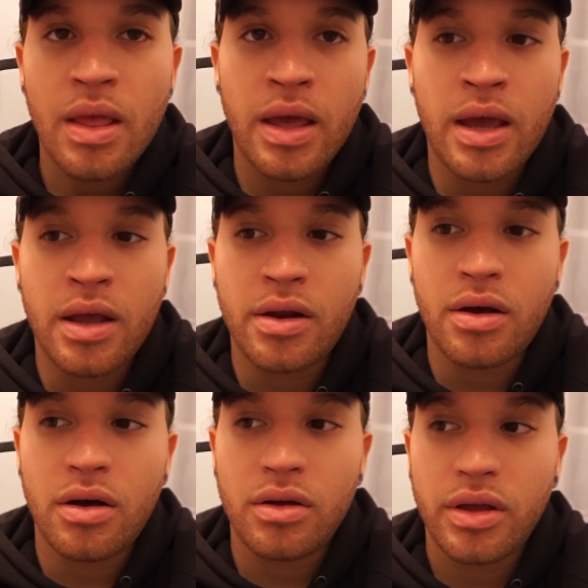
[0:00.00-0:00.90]
and
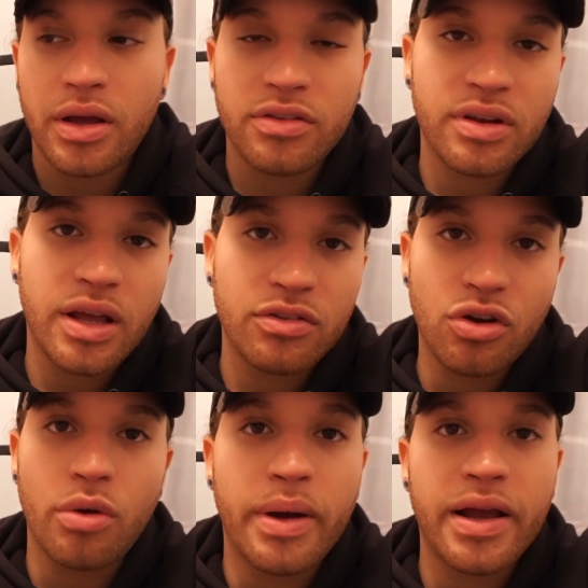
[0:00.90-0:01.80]
yeah, he's gonna get his
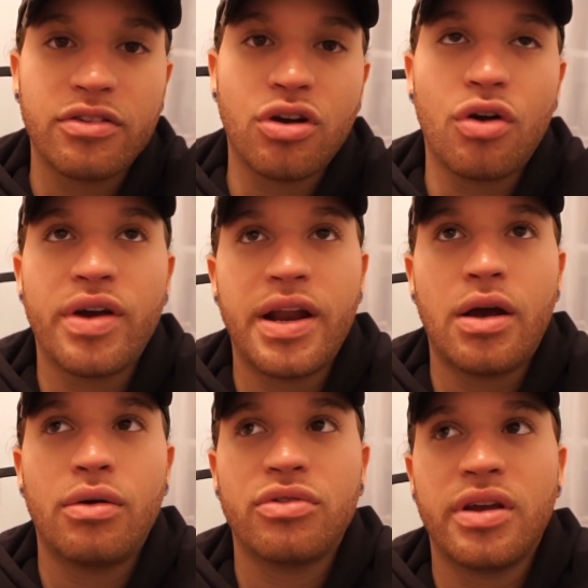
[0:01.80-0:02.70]
car back. His car right
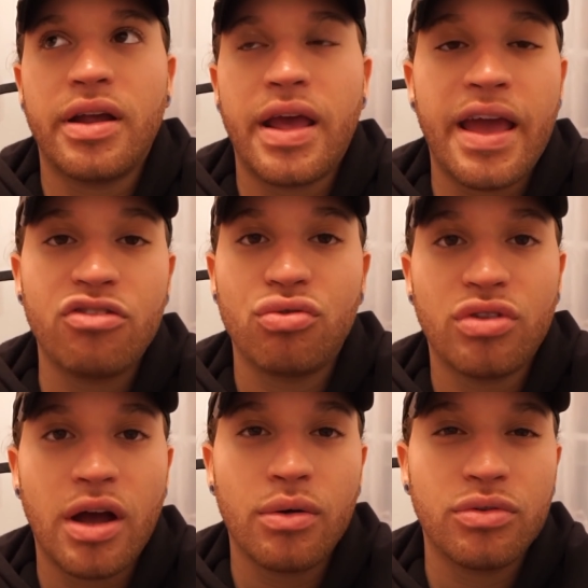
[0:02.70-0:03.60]
now is at
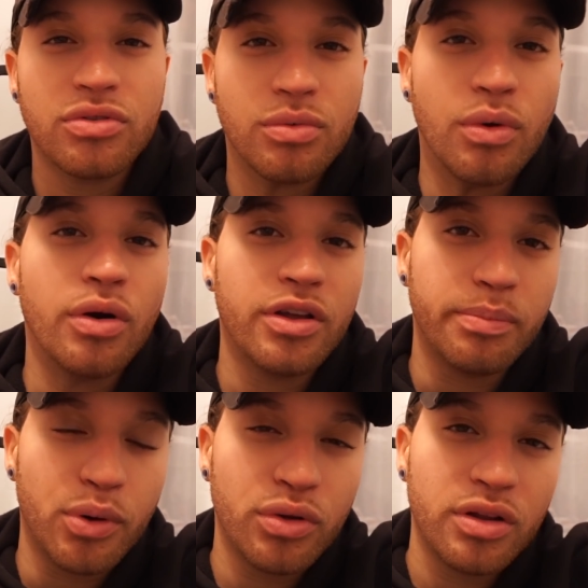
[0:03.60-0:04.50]
Andrew's house, well, his
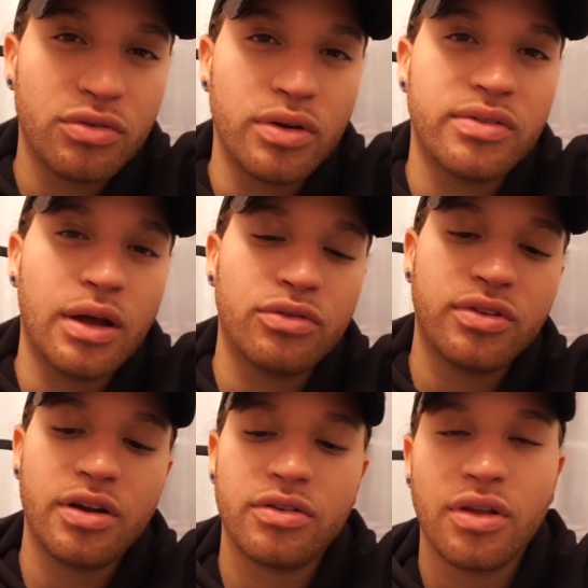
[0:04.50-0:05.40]
building. So he's
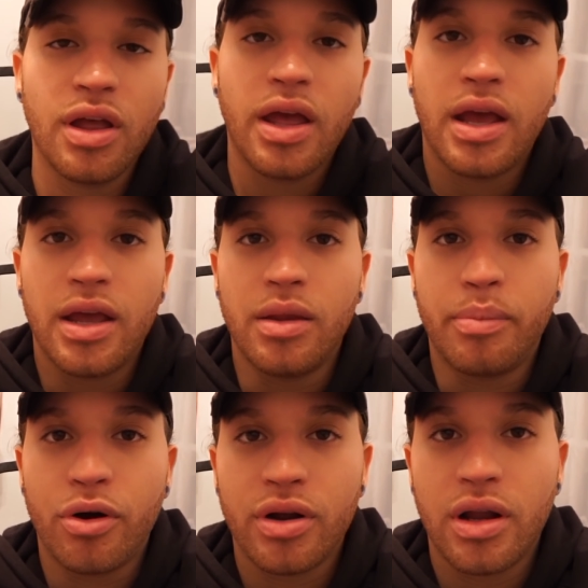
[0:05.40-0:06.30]
downstairs in the
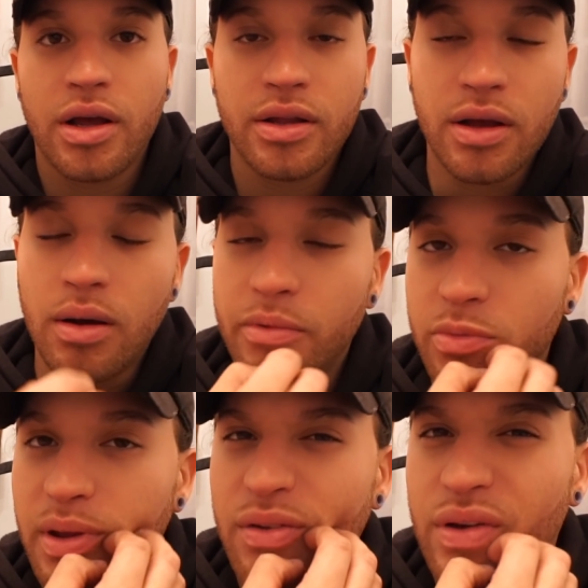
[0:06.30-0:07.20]
parking lot.
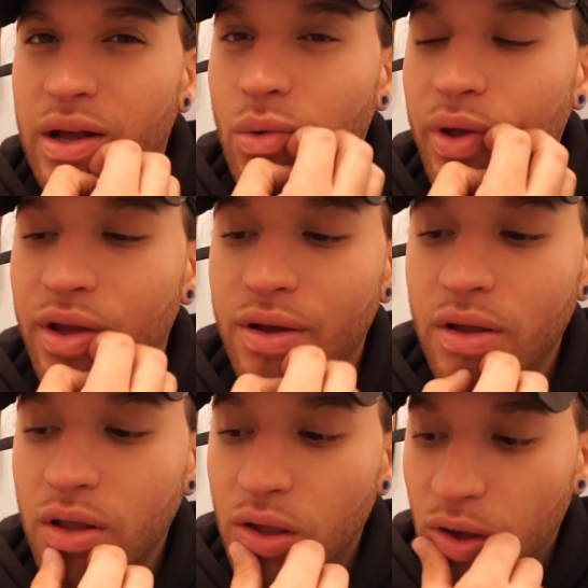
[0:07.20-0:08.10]
It's been there for like a week.
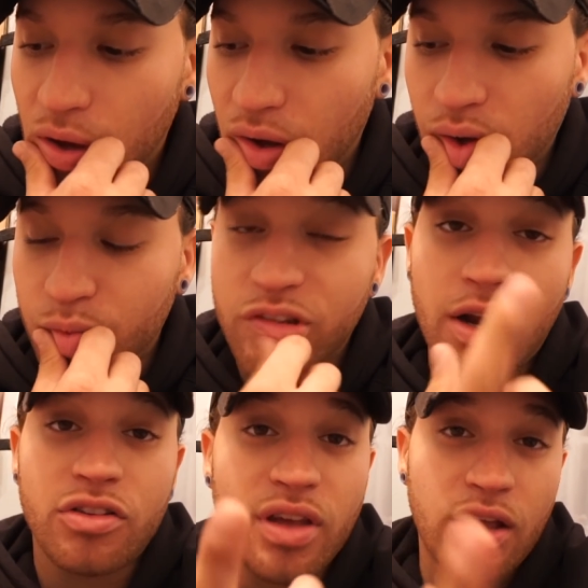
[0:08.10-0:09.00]

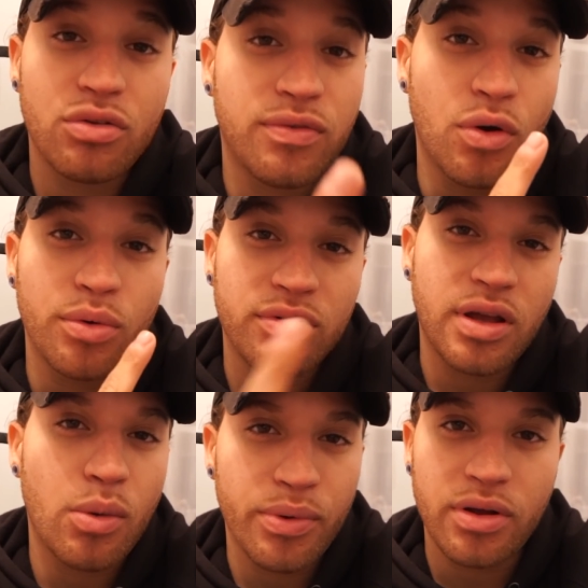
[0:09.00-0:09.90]
Shout out to Andrew for always
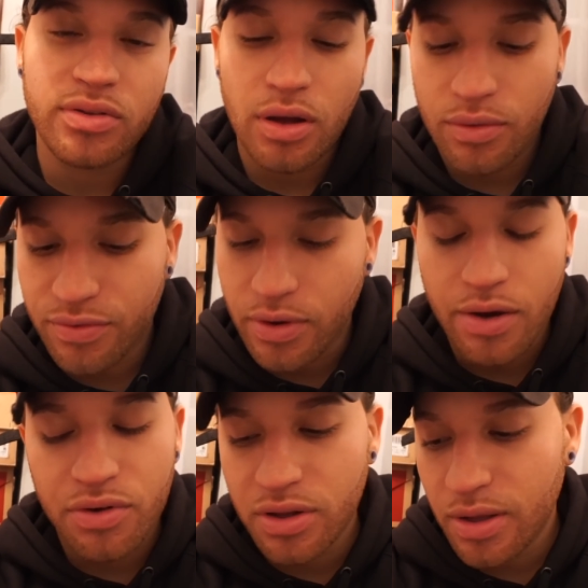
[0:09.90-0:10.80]
helping us out for
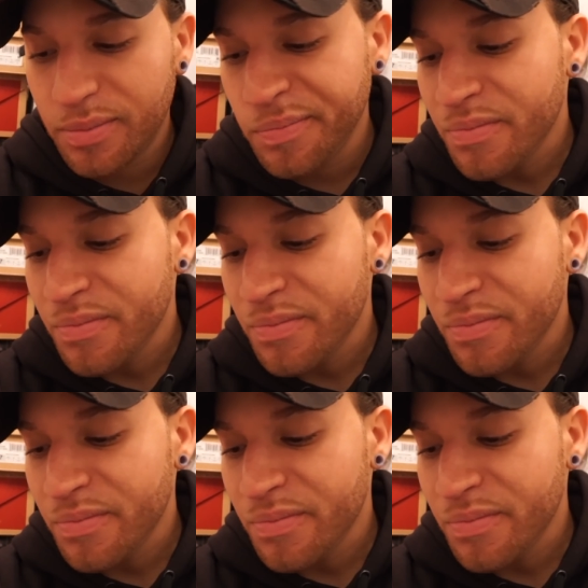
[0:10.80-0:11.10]
everything.